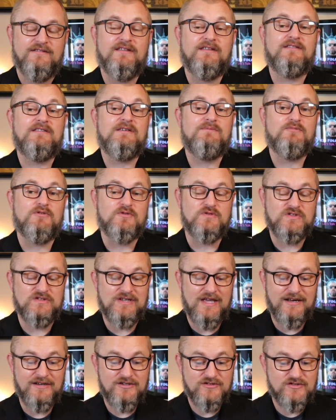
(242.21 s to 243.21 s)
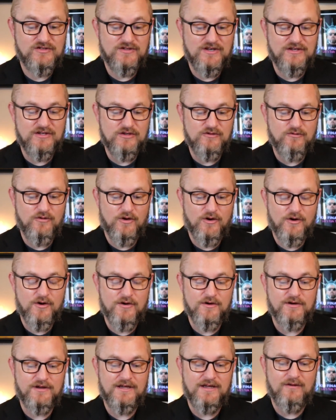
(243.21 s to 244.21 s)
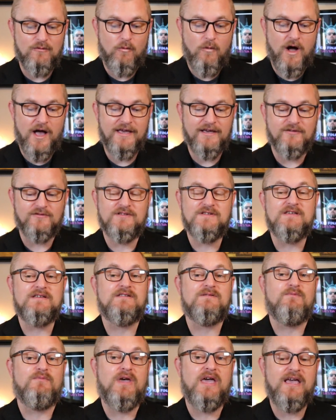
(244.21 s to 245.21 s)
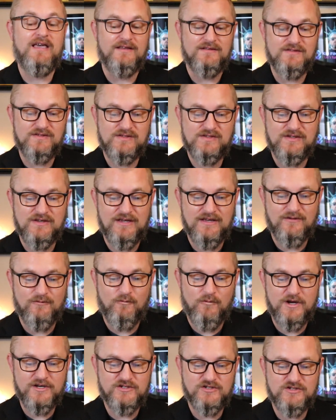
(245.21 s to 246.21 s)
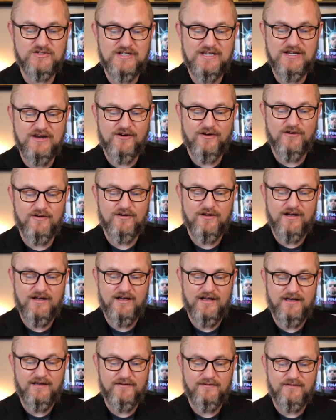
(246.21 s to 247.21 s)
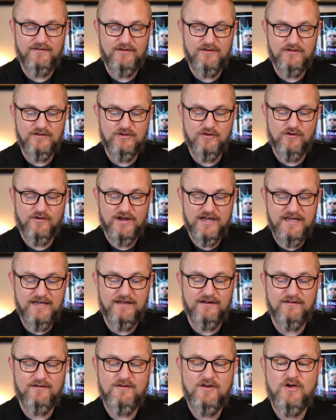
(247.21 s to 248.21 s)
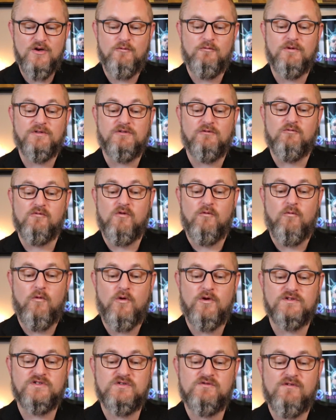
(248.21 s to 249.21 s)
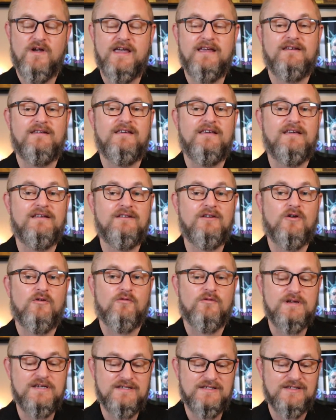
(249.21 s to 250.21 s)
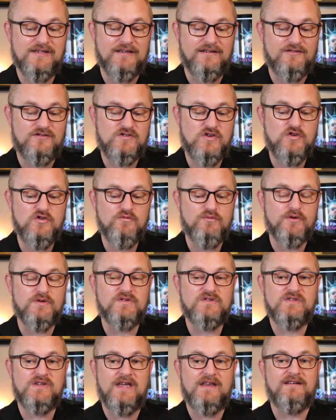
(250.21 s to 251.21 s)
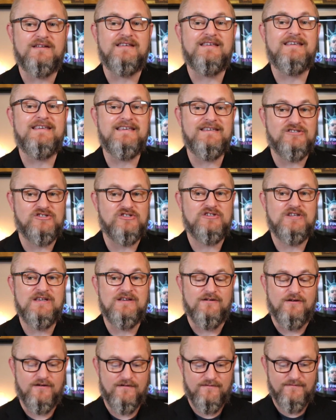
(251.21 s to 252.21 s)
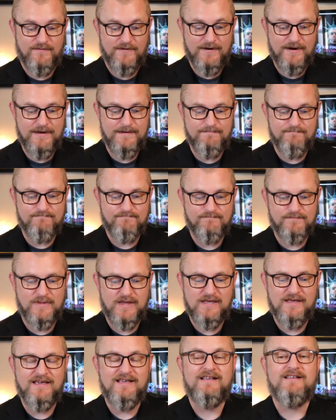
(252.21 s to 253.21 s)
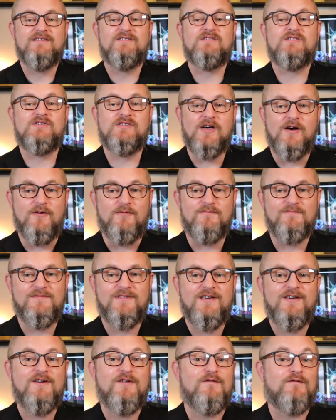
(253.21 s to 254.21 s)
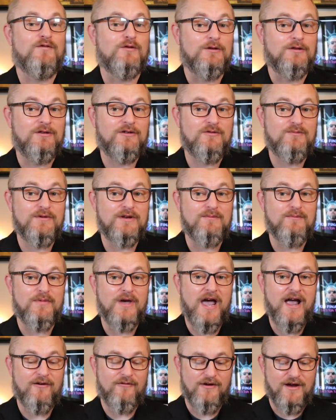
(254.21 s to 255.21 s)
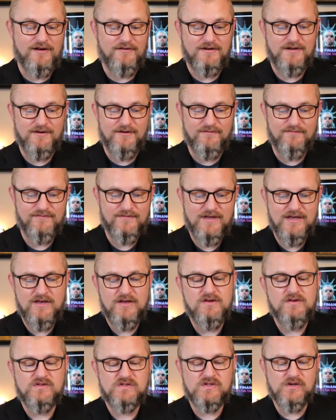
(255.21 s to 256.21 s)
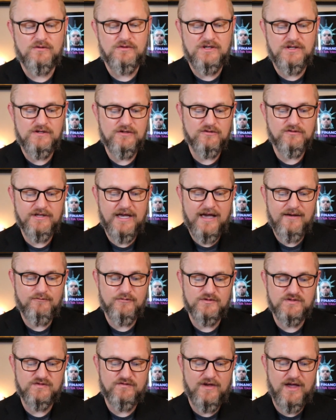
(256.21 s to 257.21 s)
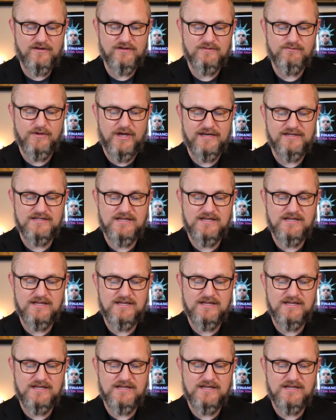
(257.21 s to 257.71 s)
that the percentage that you earn in YLD depends in which tier you're in, with the rewards rate increasing 2% each tier, all right? So, for a little bit of background here. So YLD app was founded by